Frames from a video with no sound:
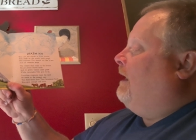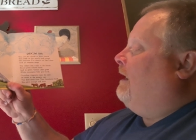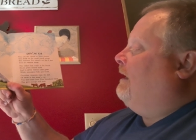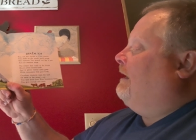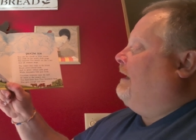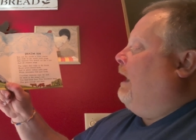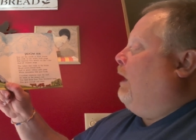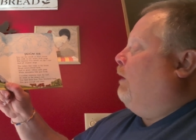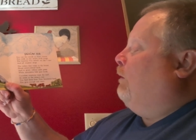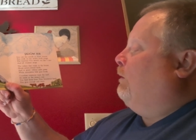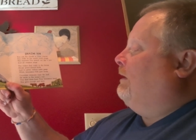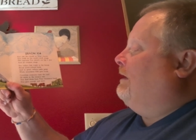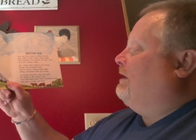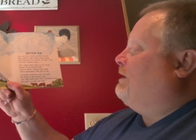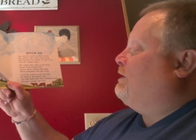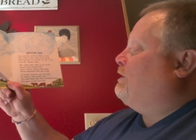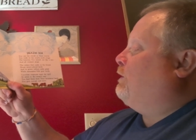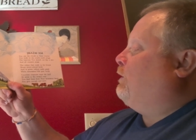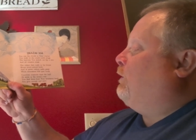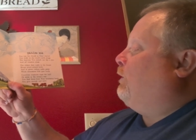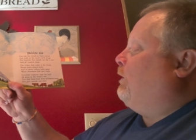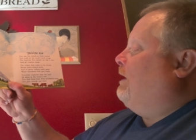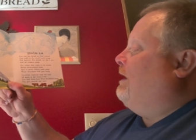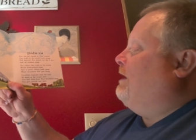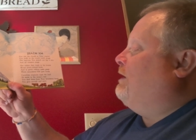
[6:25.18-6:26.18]
Countless
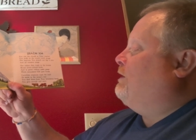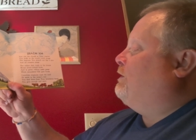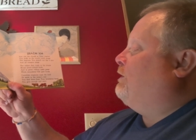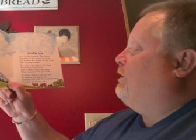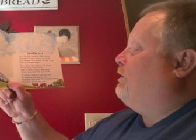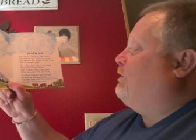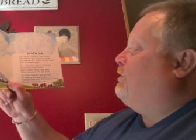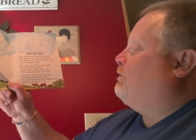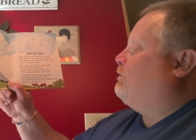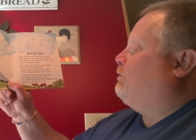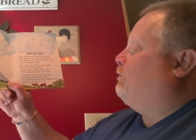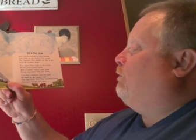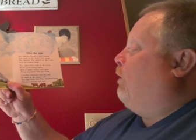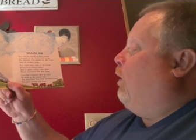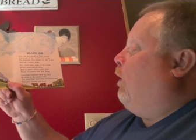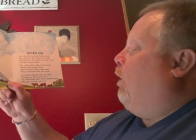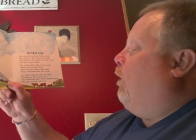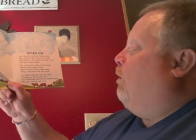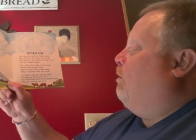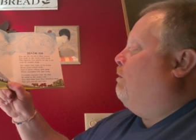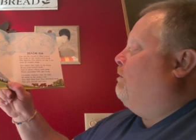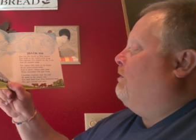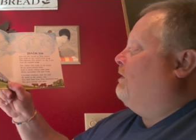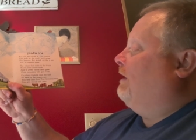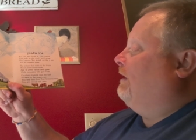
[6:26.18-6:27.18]
creatures
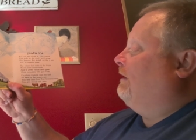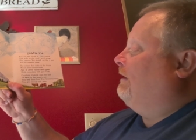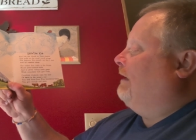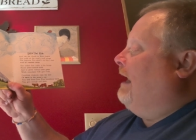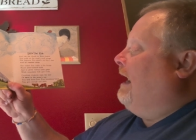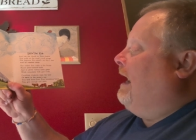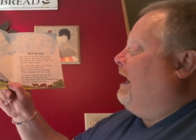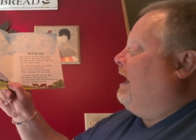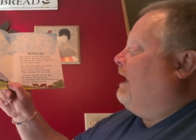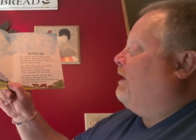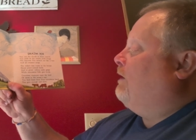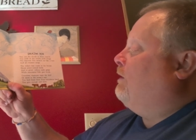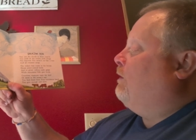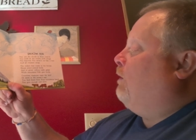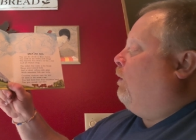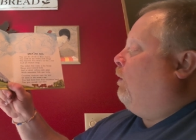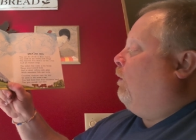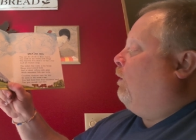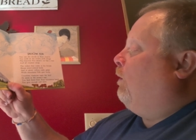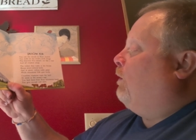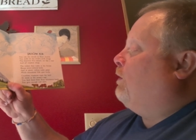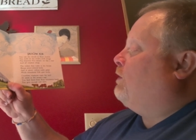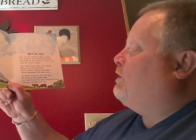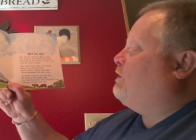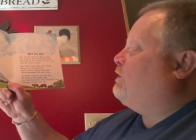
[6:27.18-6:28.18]
roam the land
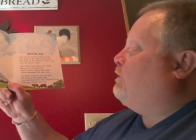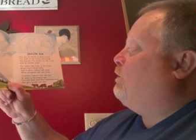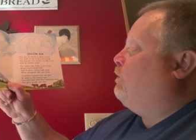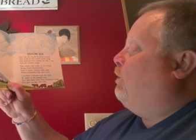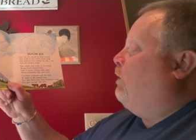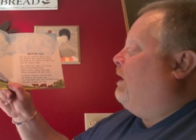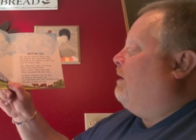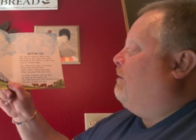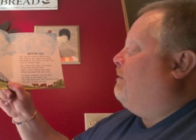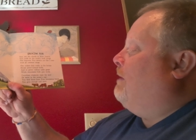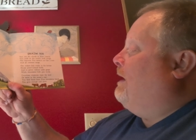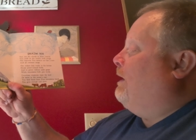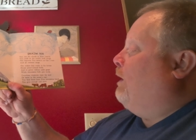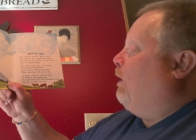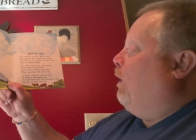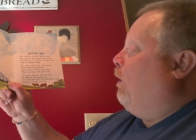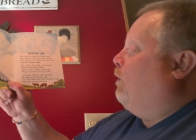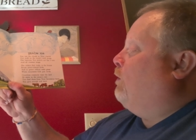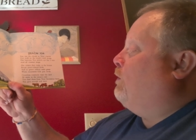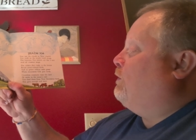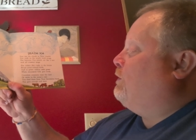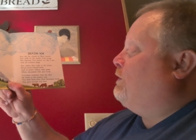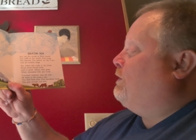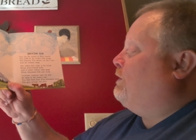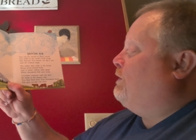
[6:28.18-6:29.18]
or swim in
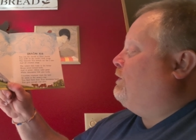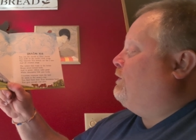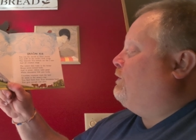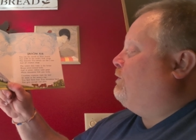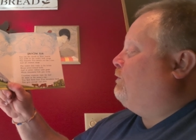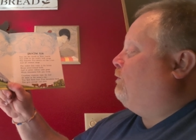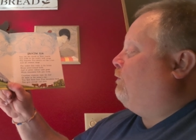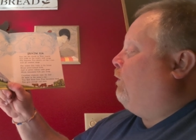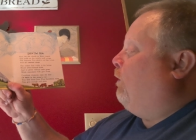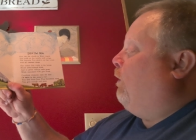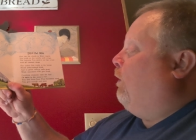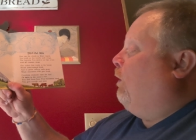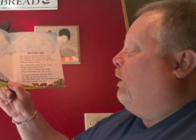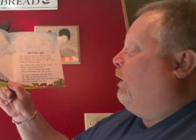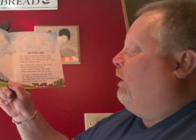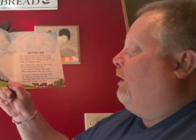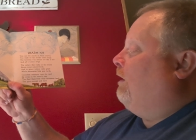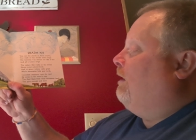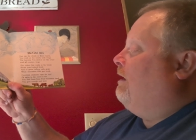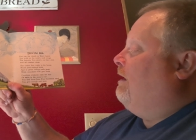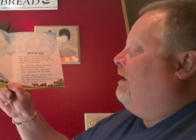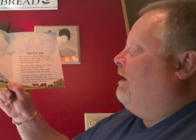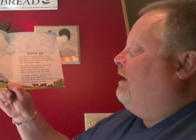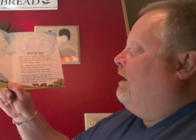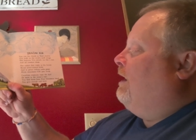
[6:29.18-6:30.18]
ocean's
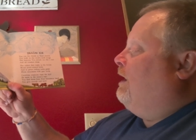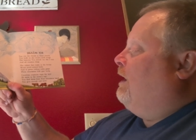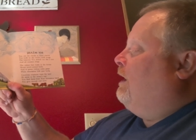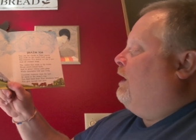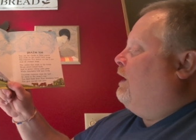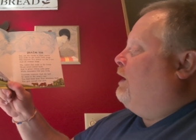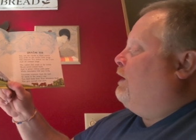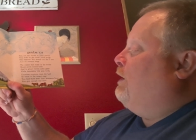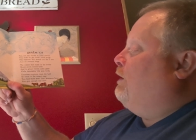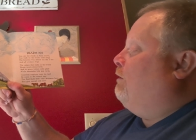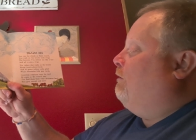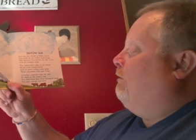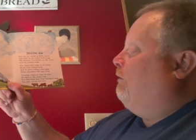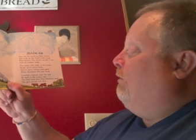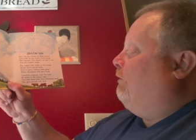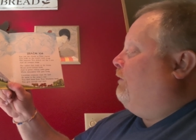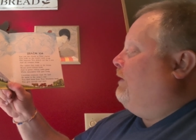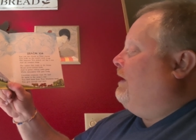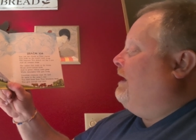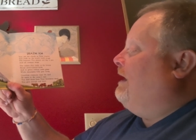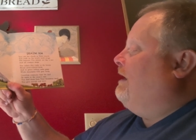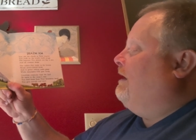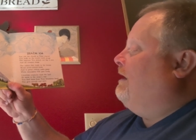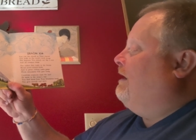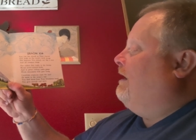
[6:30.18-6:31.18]
roar. You
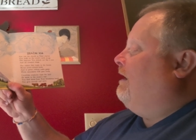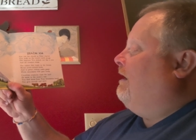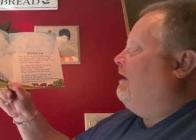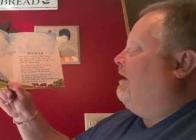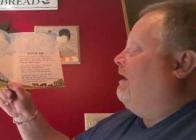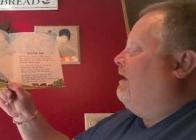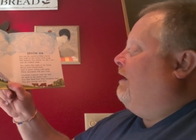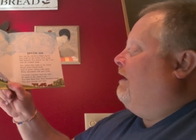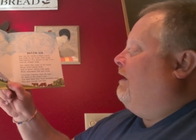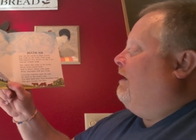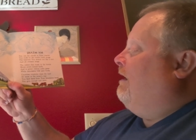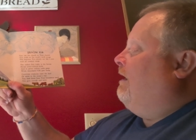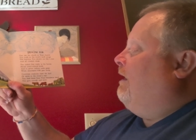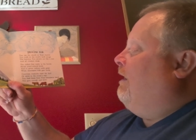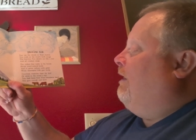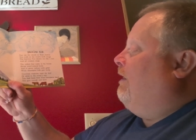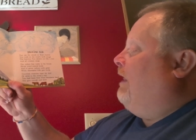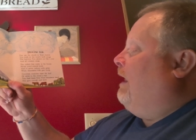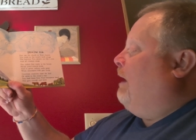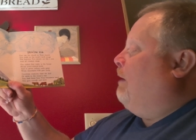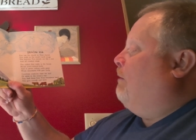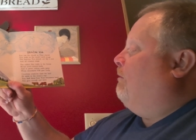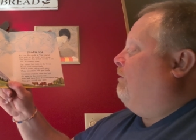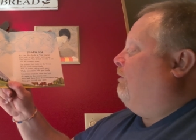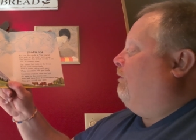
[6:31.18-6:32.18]
feed
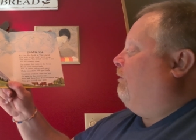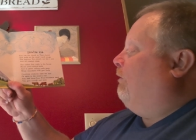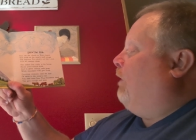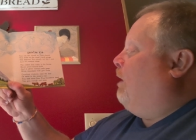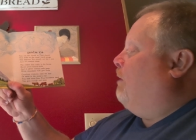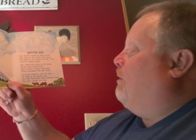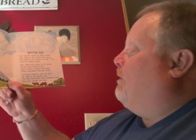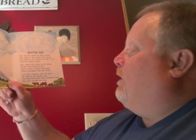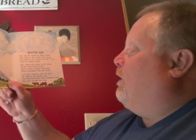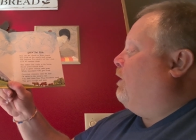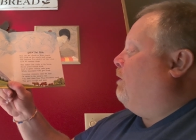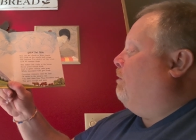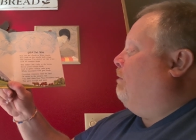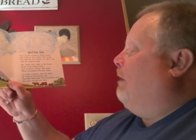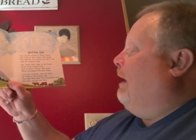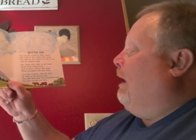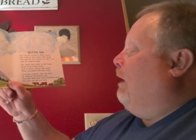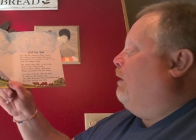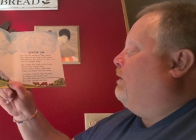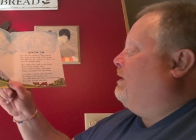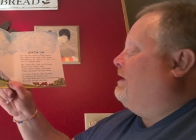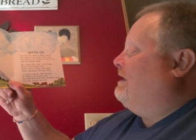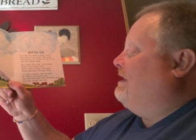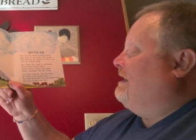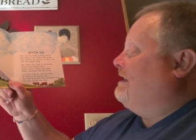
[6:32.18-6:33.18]
them from your
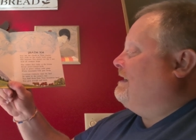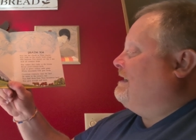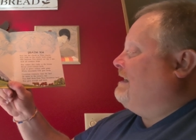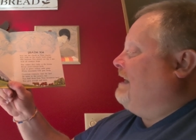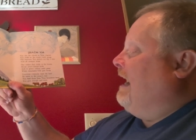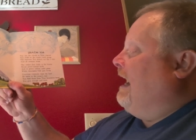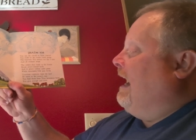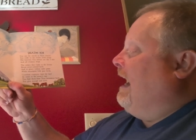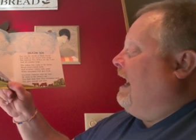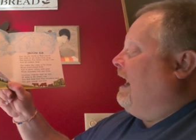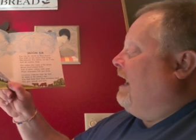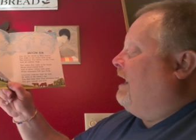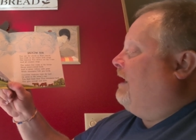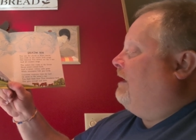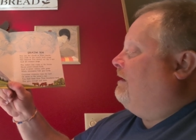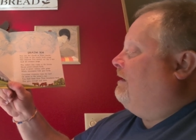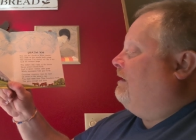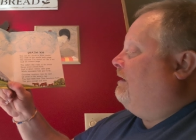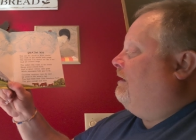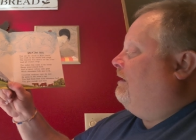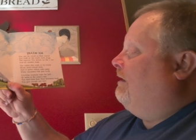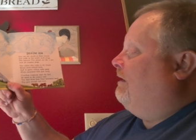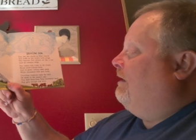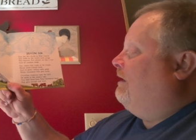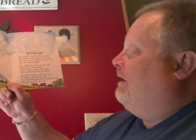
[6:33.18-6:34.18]
bounteous
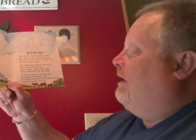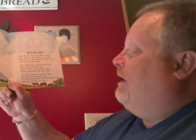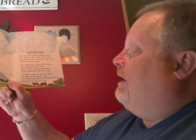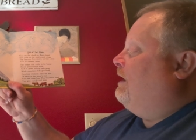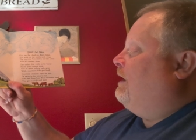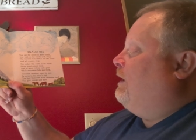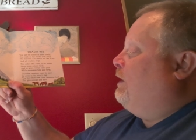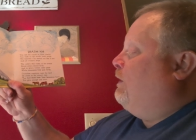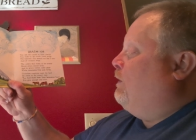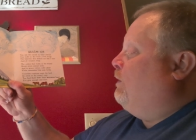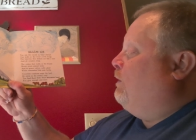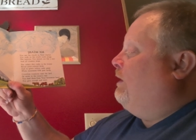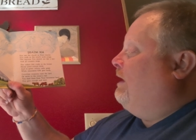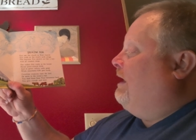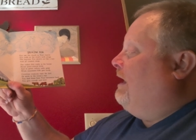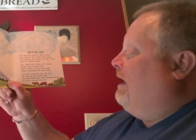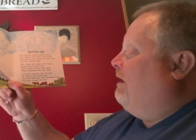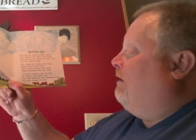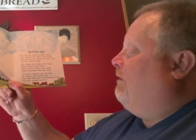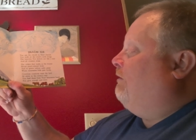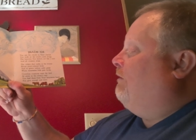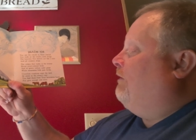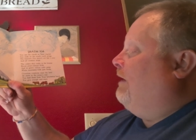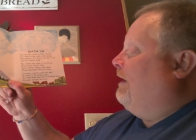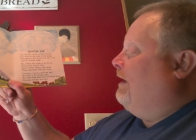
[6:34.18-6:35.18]
hand. You
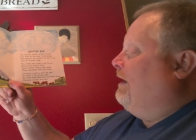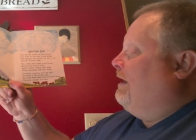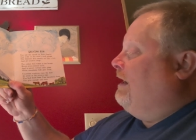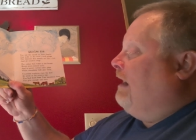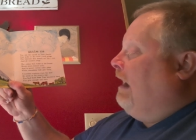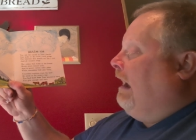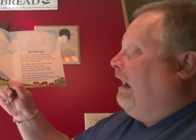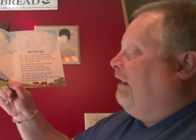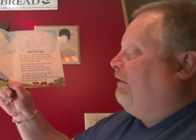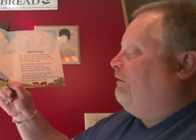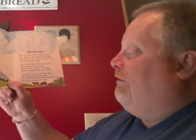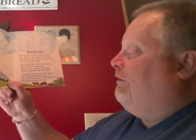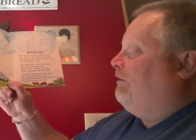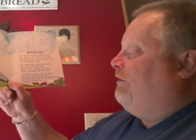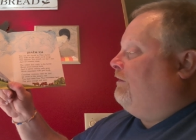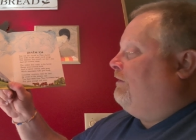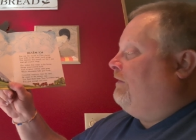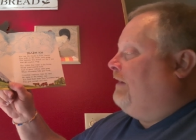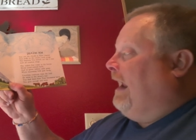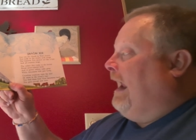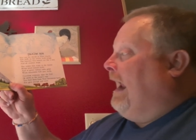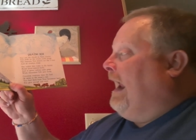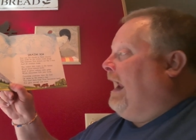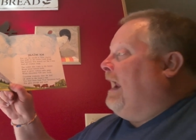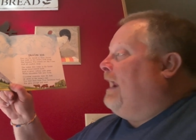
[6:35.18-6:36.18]
give enough
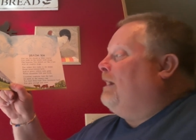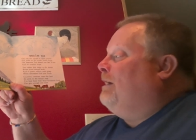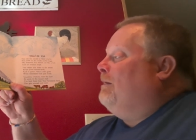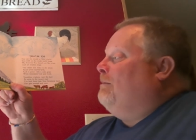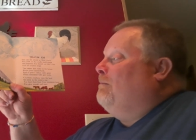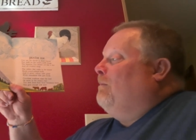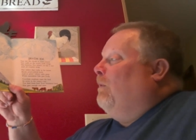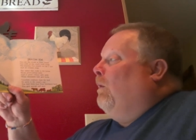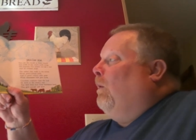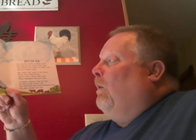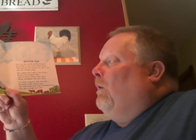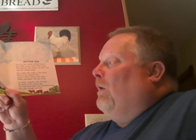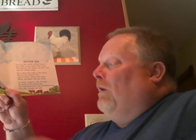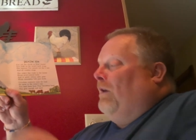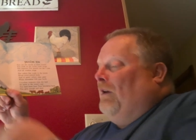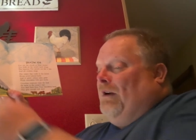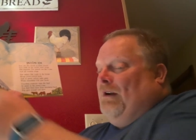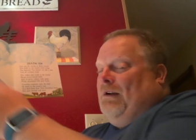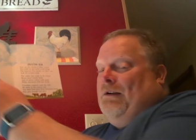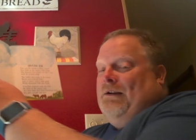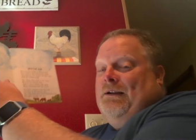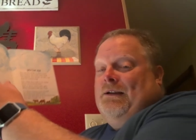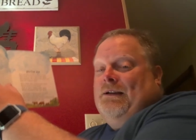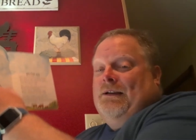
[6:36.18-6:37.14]
and more.